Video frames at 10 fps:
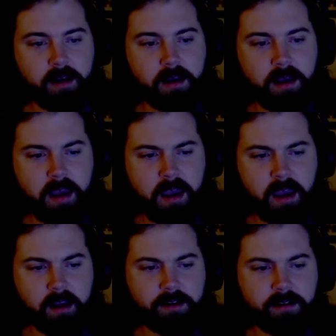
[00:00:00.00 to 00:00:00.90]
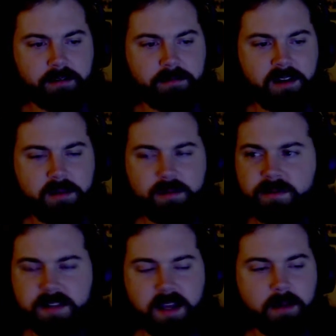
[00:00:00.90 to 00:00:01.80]
Hey, are you
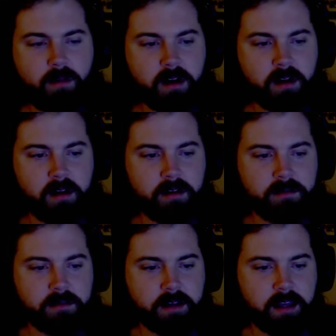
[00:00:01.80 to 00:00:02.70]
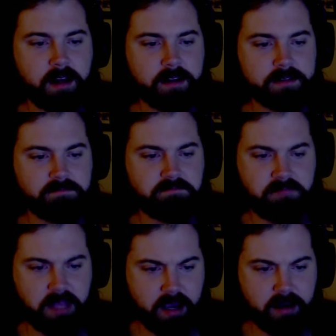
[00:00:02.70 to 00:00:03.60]
Sam Walker? The kid asked.
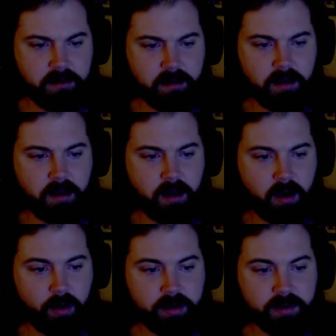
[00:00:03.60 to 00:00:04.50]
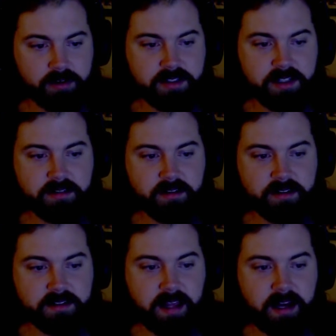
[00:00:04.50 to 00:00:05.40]
Yeah. Oh, your sister is
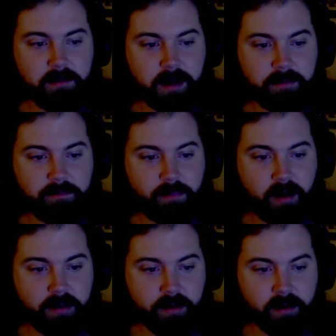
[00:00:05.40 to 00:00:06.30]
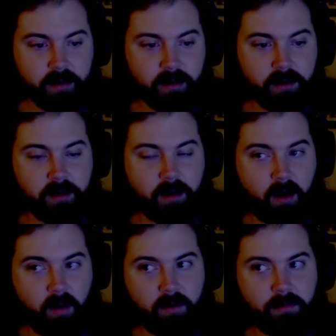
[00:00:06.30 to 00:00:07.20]
dating my brother.
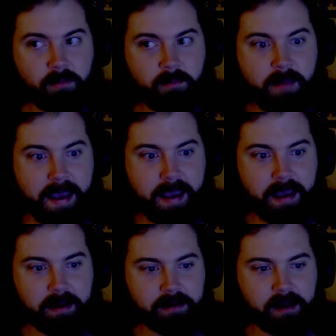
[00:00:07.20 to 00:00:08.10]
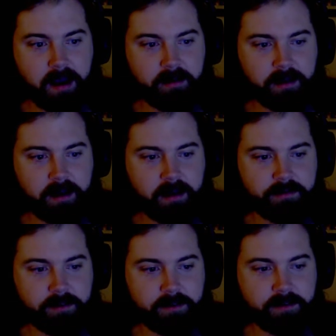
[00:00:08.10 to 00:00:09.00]
Oh man, Kyle
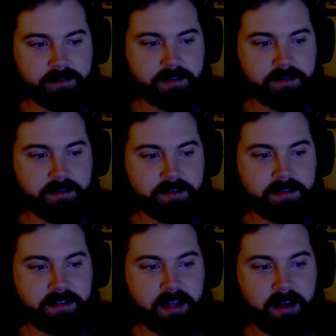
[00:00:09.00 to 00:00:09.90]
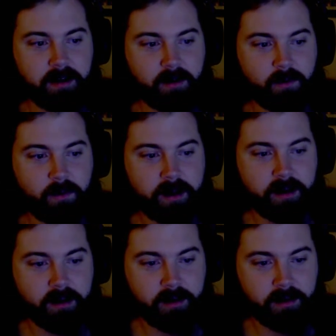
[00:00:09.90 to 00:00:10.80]
laughed. Your sister is dating a
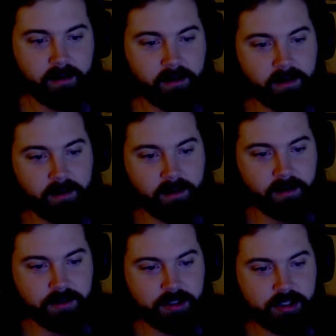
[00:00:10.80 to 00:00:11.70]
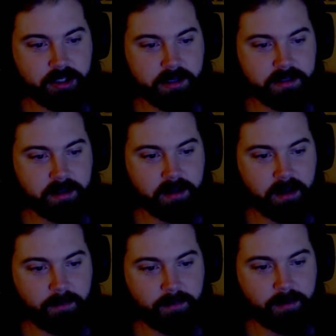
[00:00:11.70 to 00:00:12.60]
Whittaker? Shut
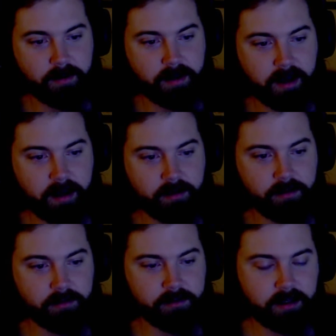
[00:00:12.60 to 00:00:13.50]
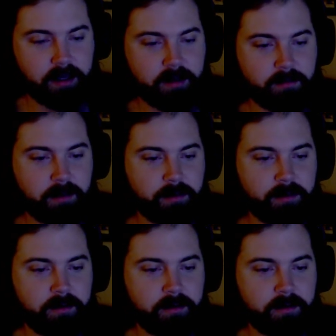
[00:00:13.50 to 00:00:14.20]
up, Kyle, the kid mumbled.